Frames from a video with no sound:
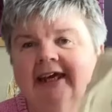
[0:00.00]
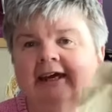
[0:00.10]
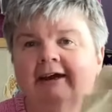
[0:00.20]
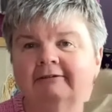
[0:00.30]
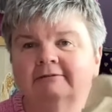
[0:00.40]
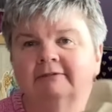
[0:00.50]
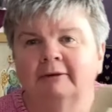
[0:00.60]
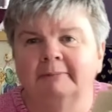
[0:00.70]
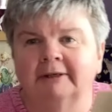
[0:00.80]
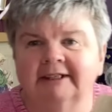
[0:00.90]
count
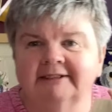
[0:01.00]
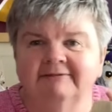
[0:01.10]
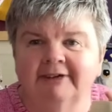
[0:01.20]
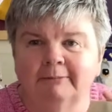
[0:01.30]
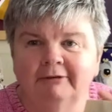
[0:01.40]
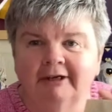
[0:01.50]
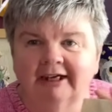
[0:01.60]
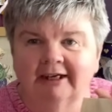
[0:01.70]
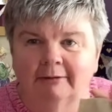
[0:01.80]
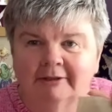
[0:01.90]
opalescent
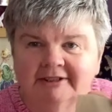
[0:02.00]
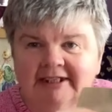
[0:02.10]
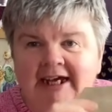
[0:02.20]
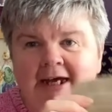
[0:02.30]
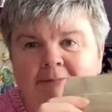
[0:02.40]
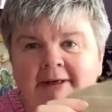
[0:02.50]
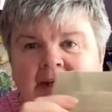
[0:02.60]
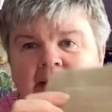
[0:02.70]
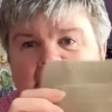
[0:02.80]
fabric and I wasn't happy